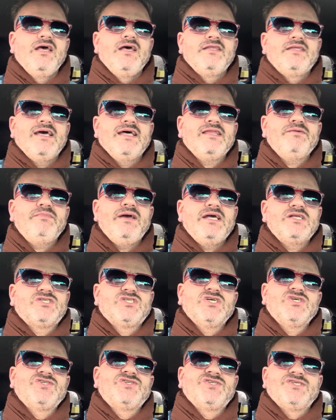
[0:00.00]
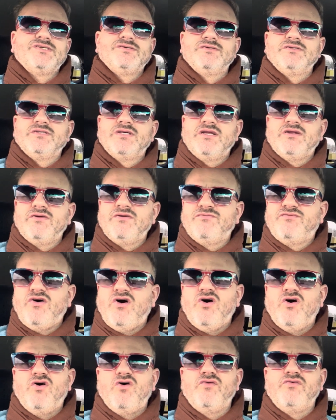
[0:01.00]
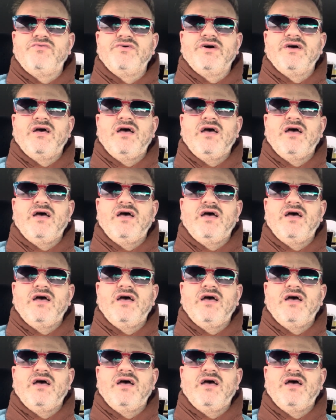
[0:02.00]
The other matches that involve